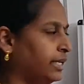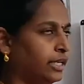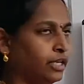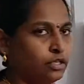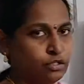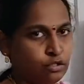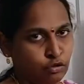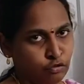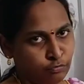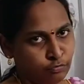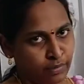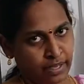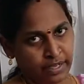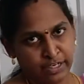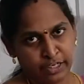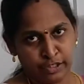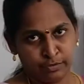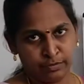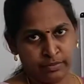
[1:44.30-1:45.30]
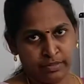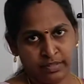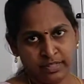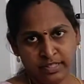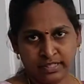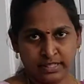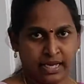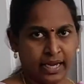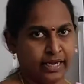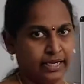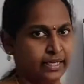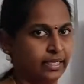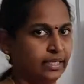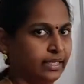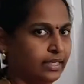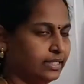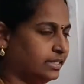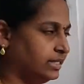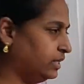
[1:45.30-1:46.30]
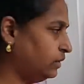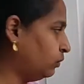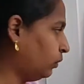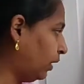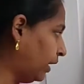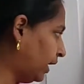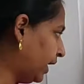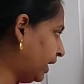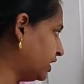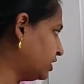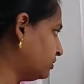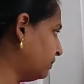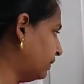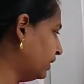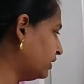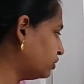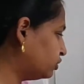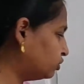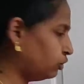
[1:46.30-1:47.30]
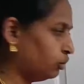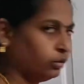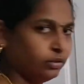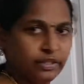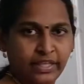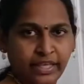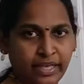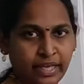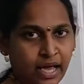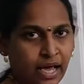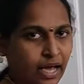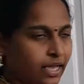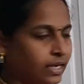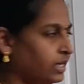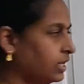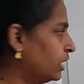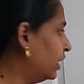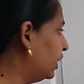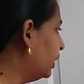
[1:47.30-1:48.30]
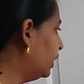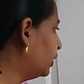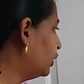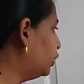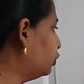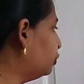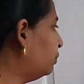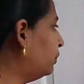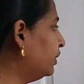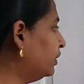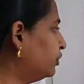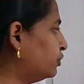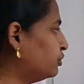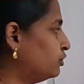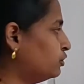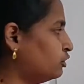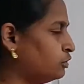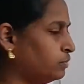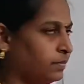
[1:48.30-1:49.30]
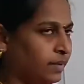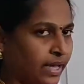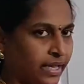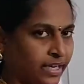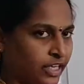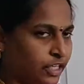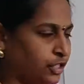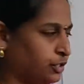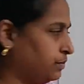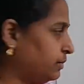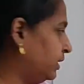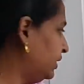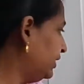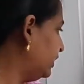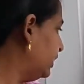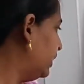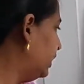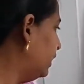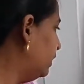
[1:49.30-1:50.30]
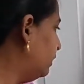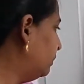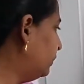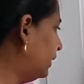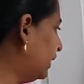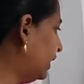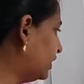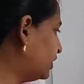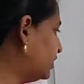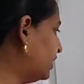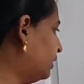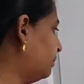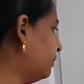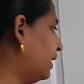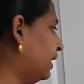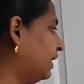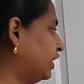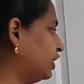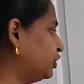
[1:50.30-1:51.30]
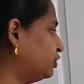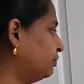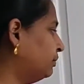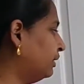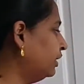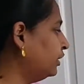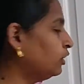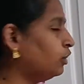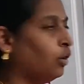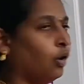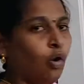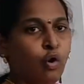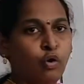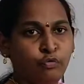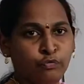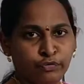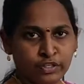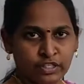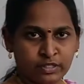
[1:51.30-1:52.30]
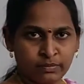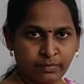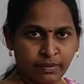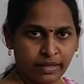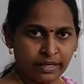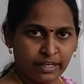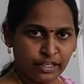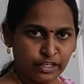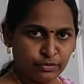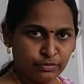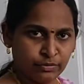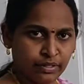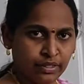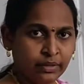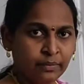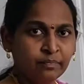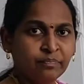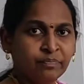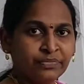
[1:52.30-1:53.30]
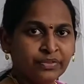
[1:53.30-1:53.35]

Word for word: areas of management is categorized in one aspect. So they are human resource management, production management, office management,